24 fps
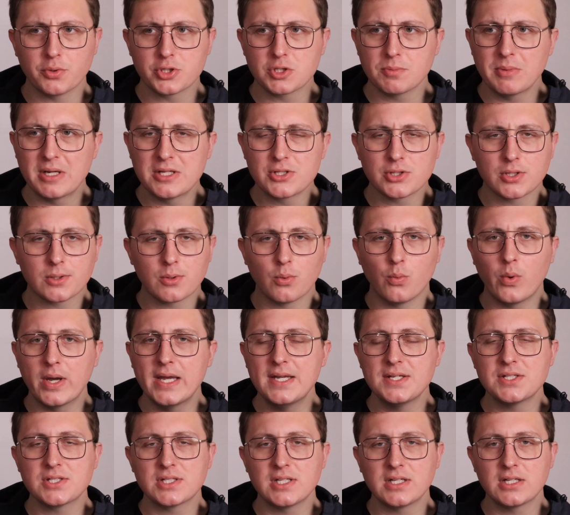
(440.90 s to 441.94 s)
which means they're
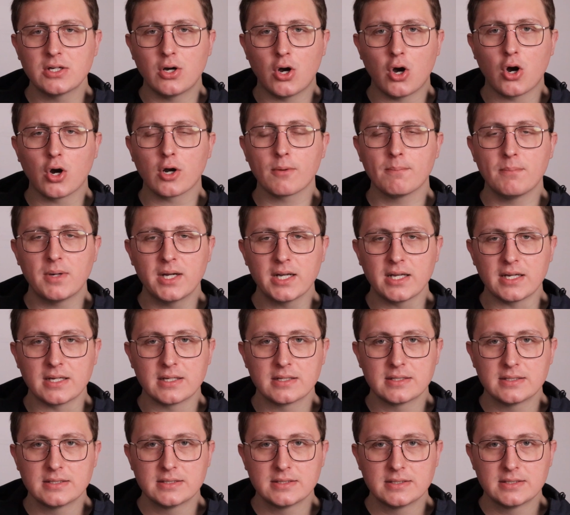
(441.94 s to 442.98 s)
wasting our
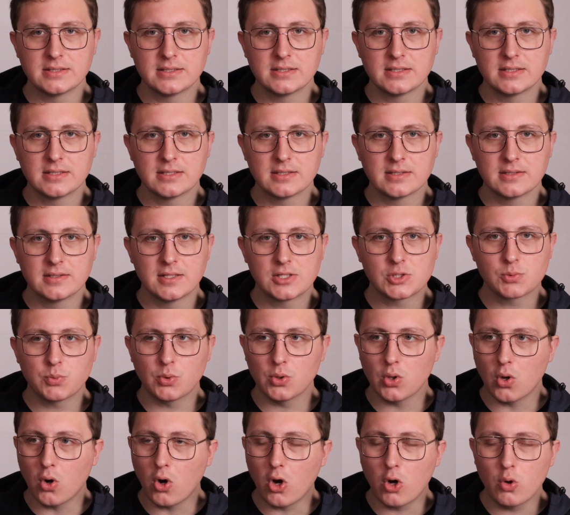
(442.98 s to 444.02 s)
money. This
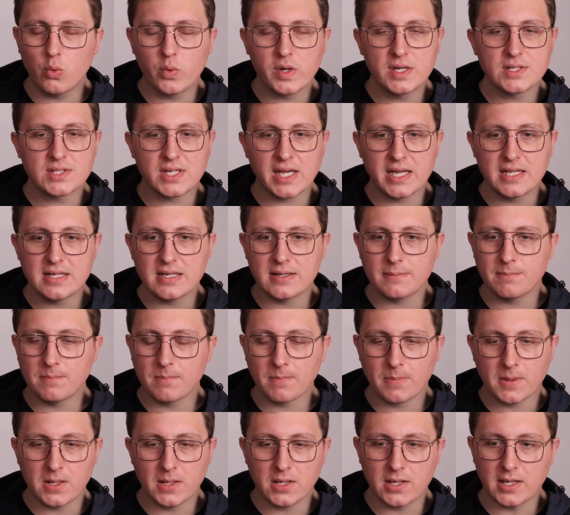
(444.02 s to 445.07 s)
will always end
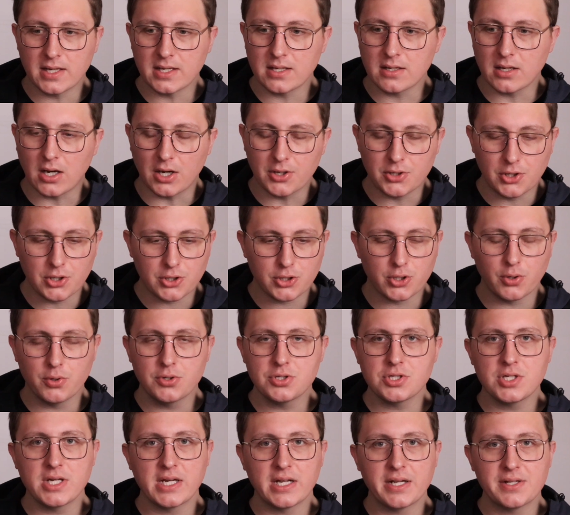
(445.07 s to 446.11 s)
in a
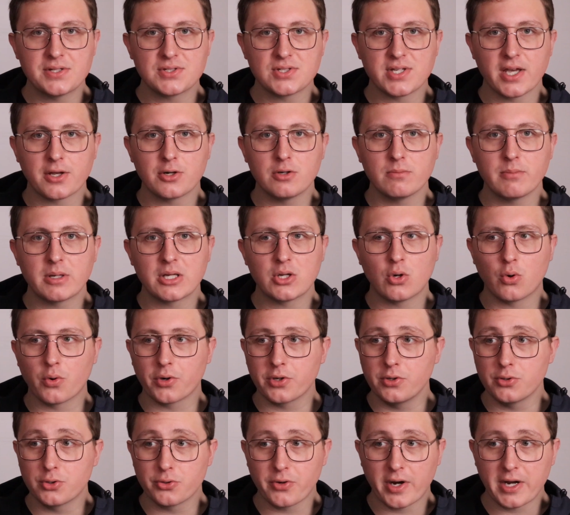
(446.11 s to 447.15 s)
negotiated settlement, or
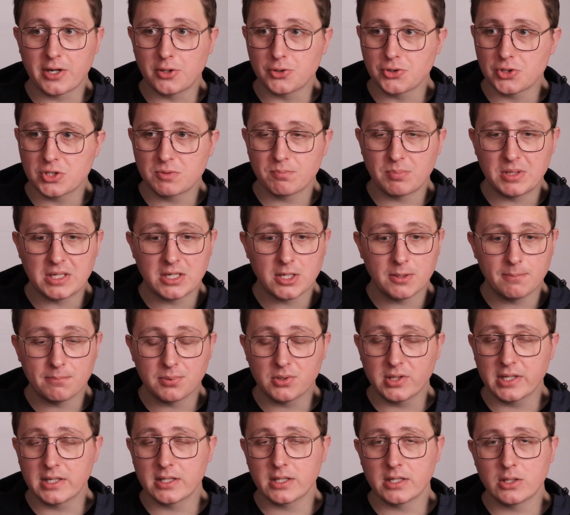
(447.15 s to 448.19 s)
Ukraine will just be
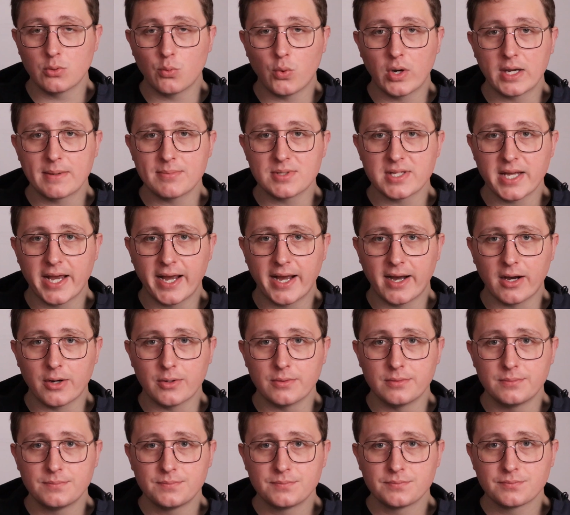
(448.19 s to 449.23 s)
completely wiped
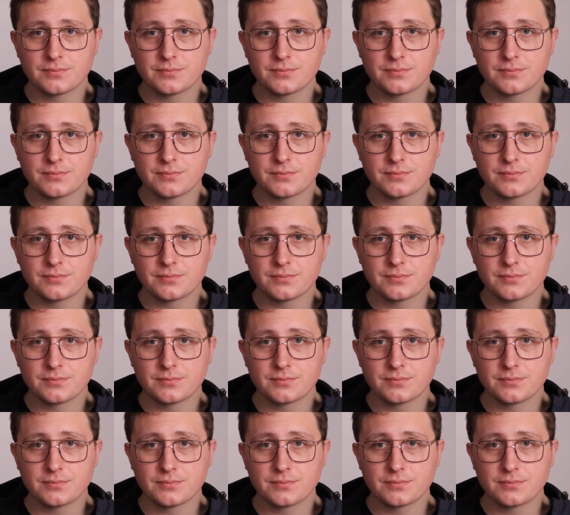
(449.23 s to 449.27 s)
out.